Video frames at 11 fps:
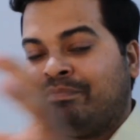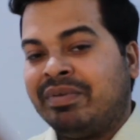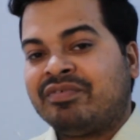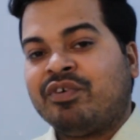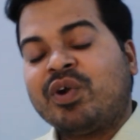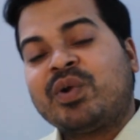
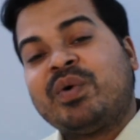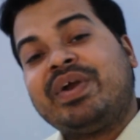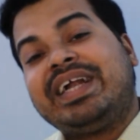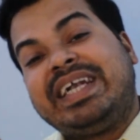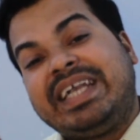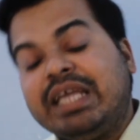before
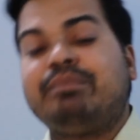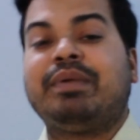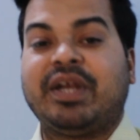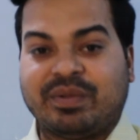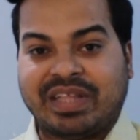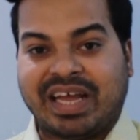going deep
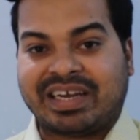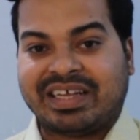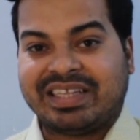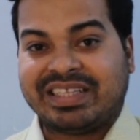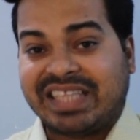into that.